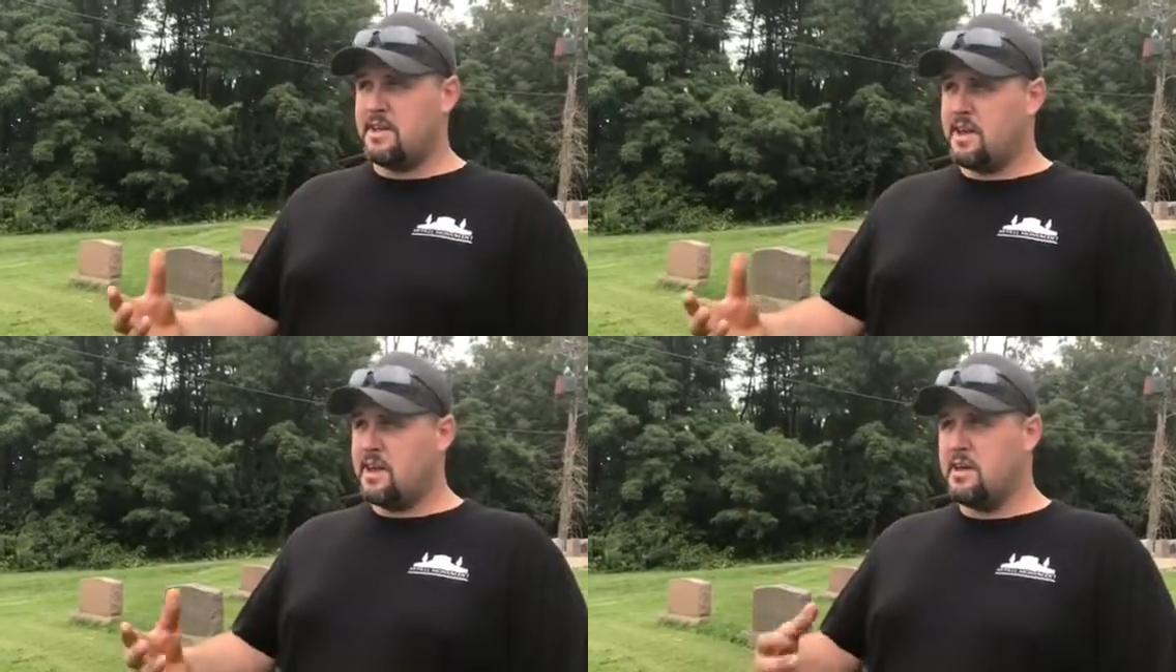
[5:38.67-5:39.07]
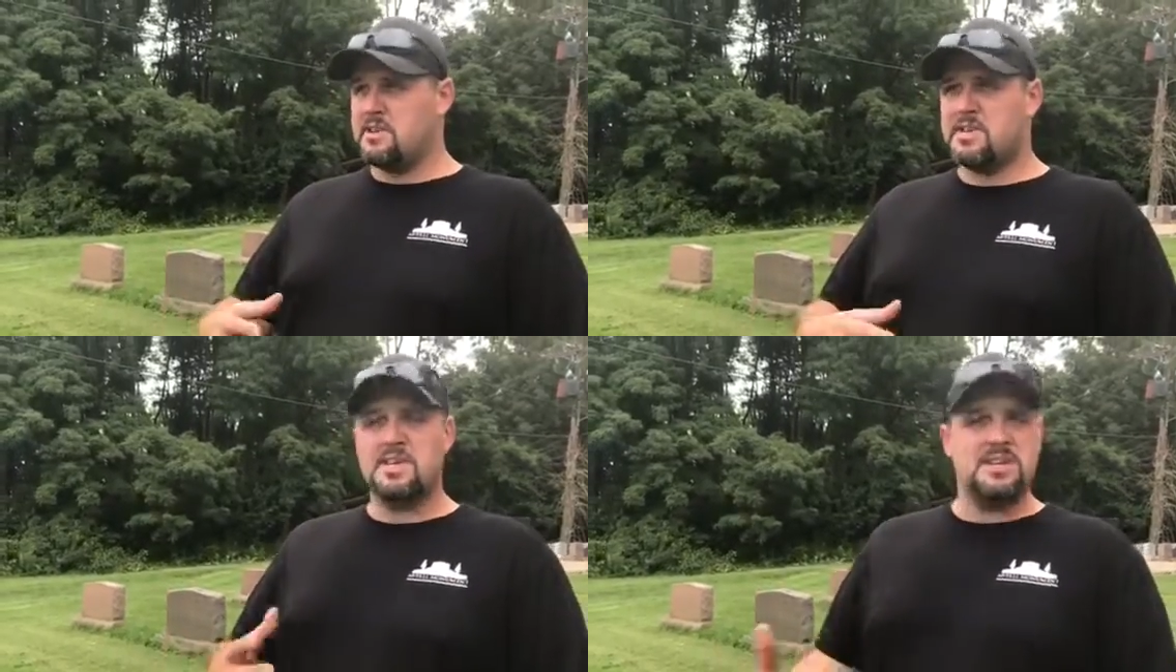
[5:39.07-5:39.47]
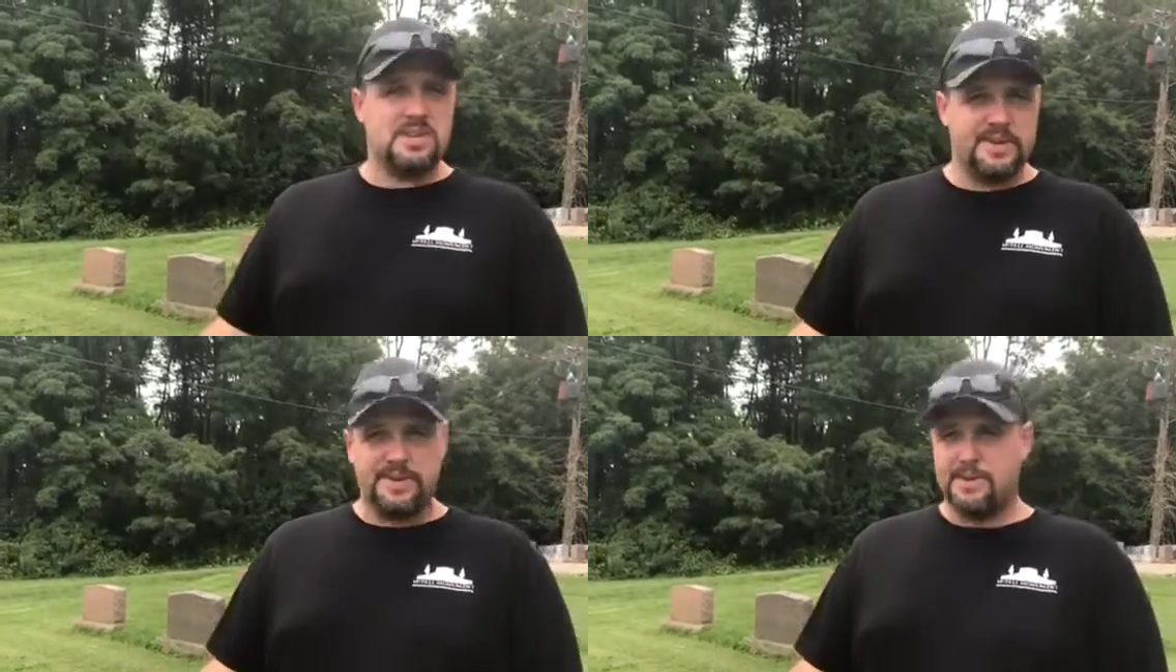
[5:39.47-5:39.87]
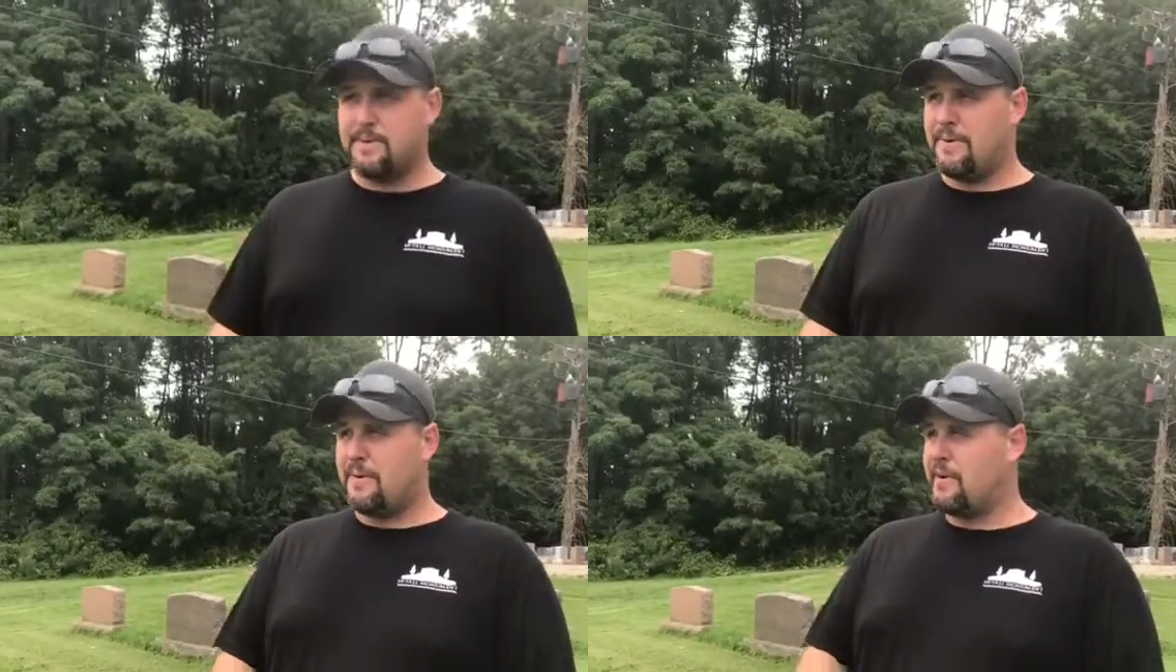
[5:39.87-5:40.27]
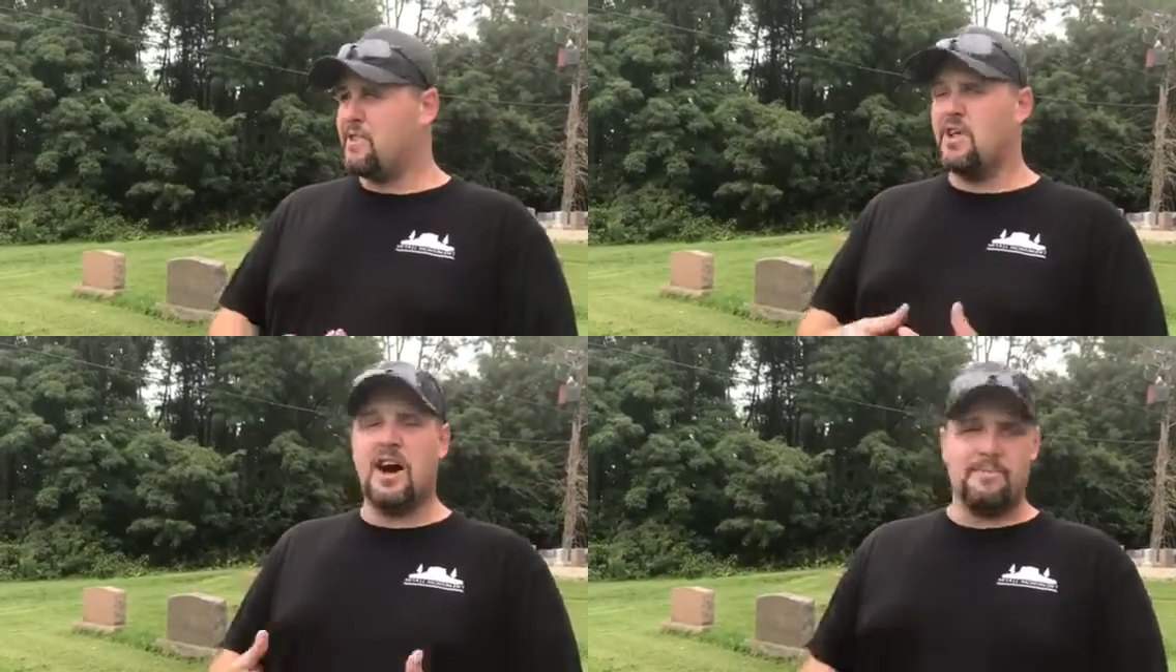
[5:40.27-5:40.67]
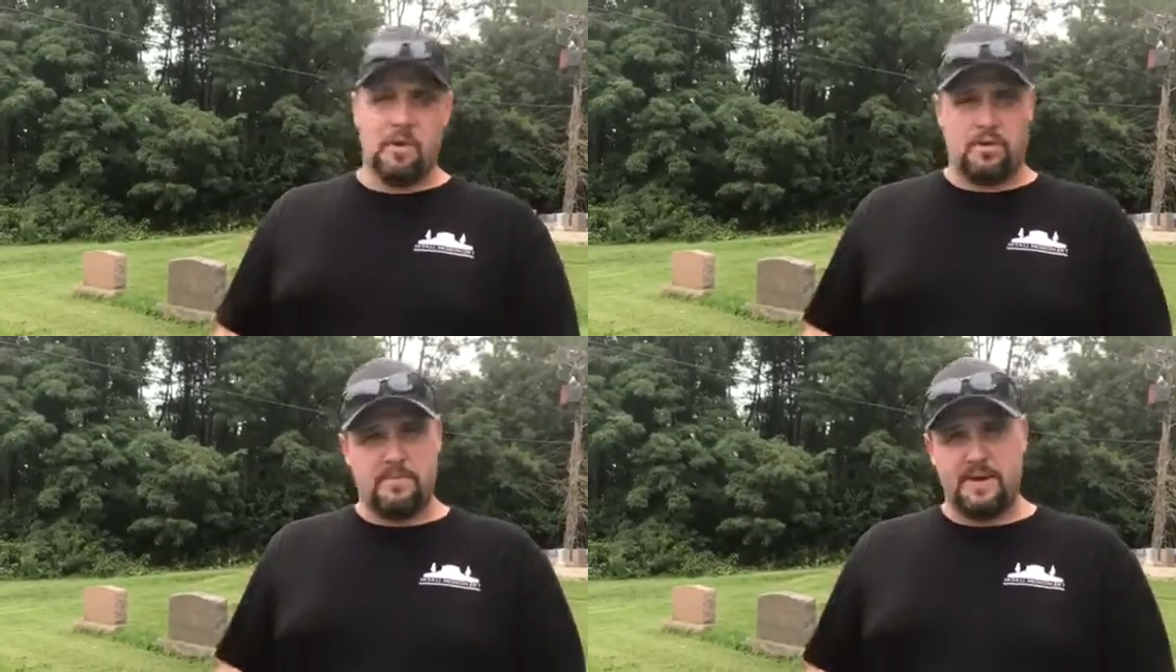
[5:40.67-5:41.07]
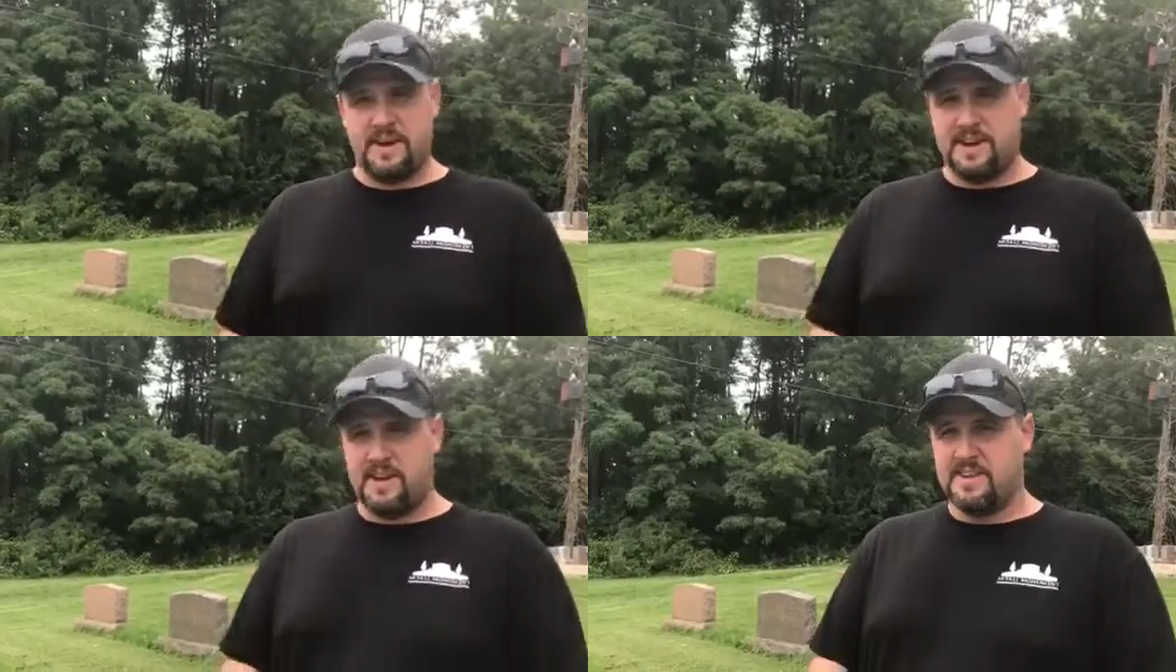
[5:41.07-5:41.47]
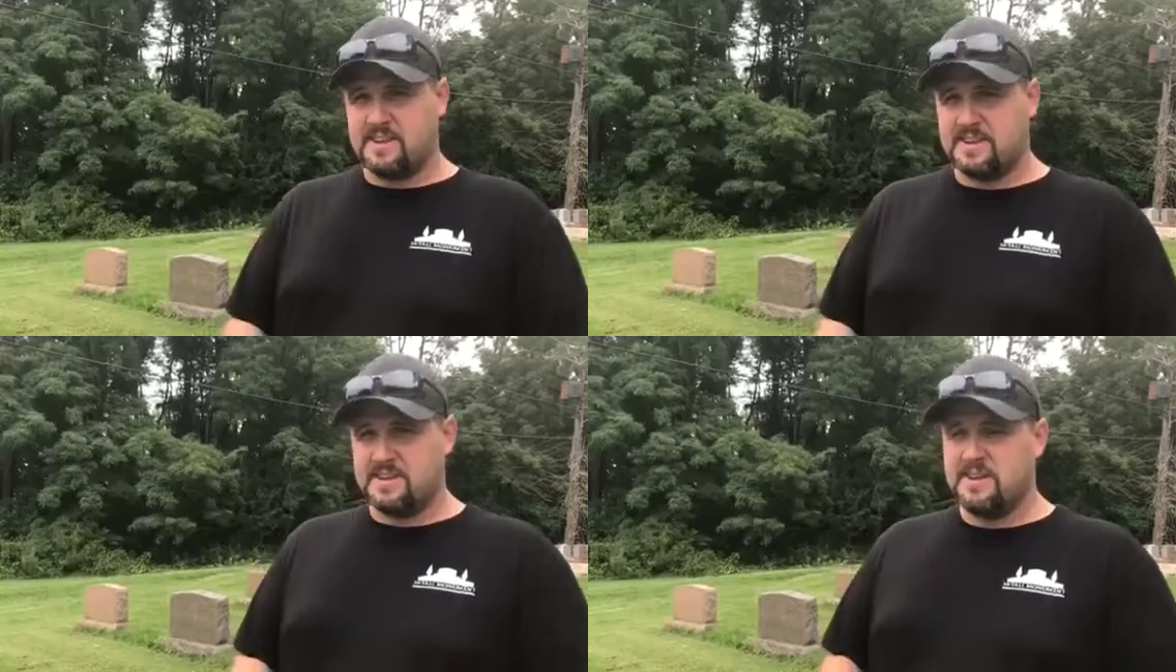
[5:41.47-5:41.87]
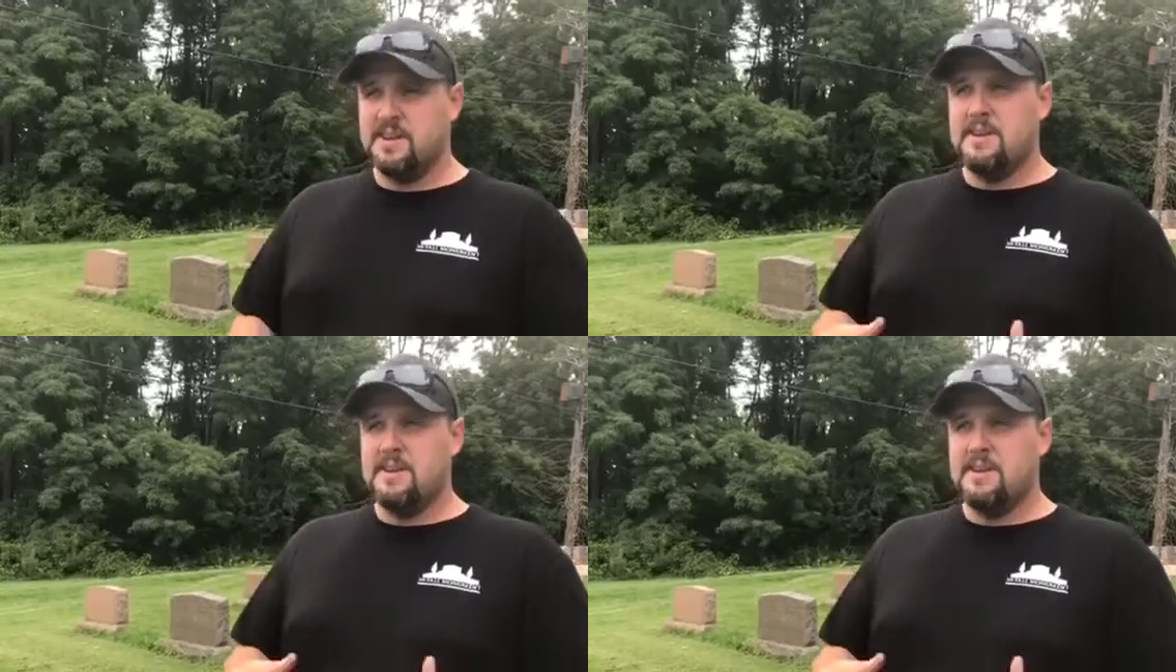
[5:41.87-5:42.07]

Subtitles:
like a skid steer or a lawnmower by any instance,